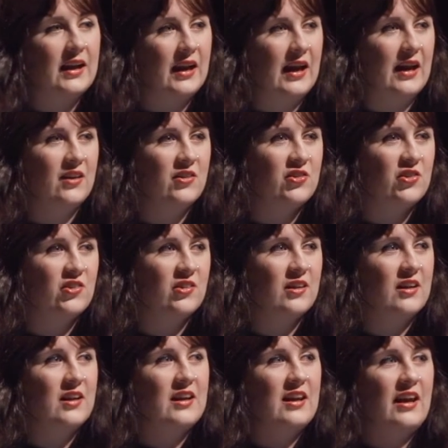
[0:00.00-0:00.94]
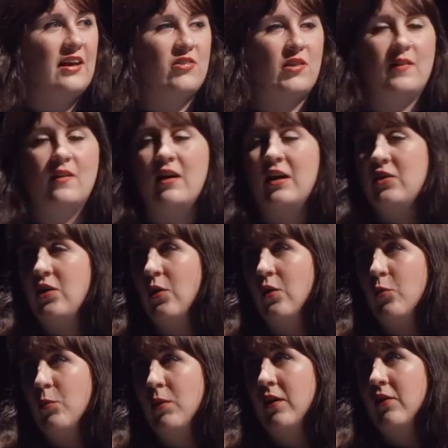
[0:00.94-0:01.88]
Clash is something that I do
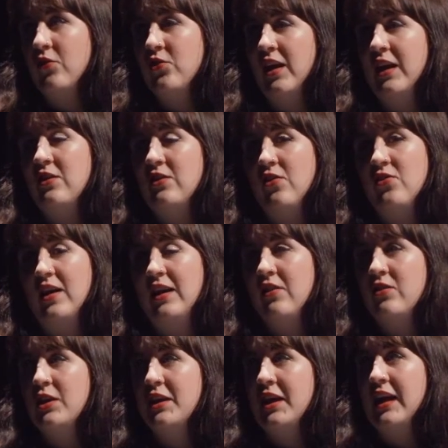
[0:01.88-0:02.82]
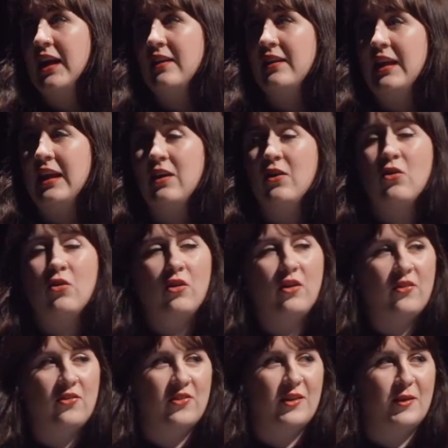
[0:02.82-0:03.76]
as part of Changeist, and it's looking at the
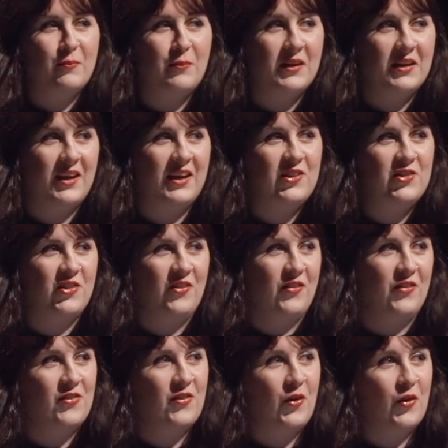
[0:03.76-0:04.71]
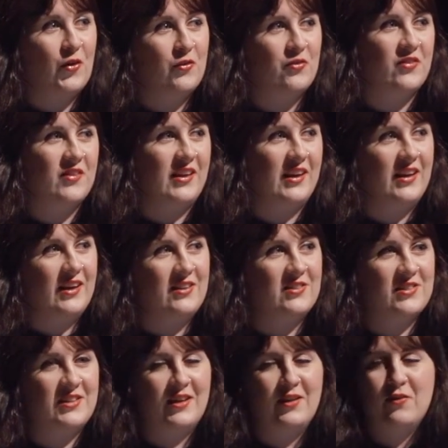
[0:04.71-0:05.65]
cross implications of the
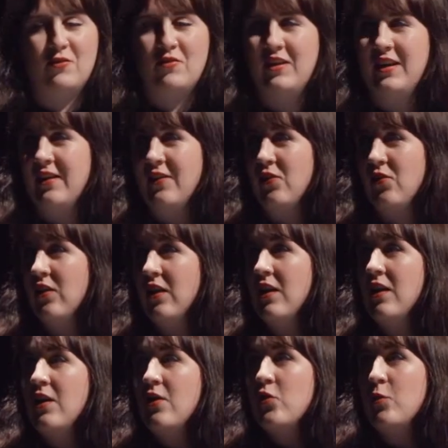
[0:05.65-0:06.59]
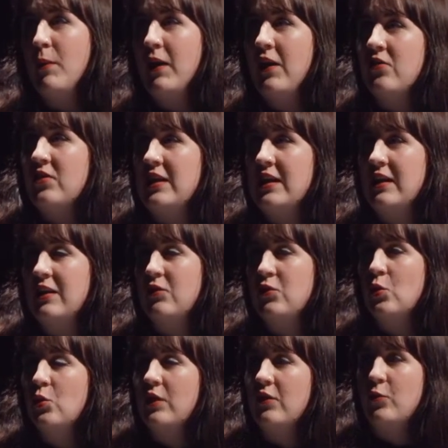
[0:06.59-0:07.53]
Internet of Things. So basically kind of
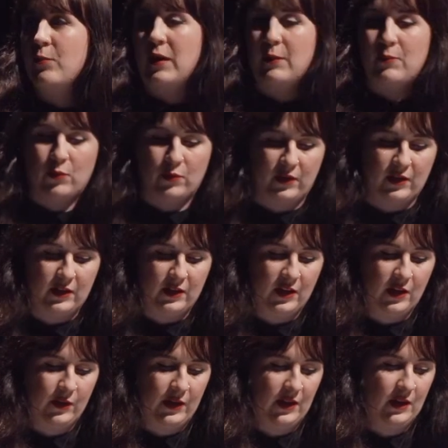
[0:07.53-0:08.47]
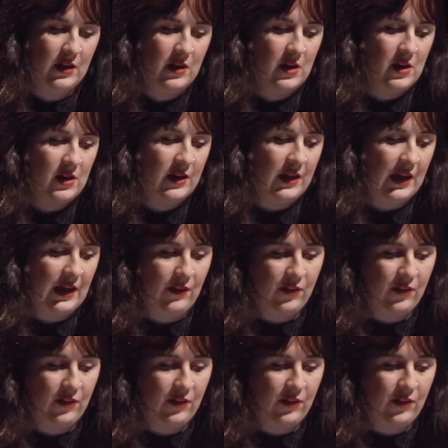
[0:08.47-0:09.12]
talking to people and kind of going, okay,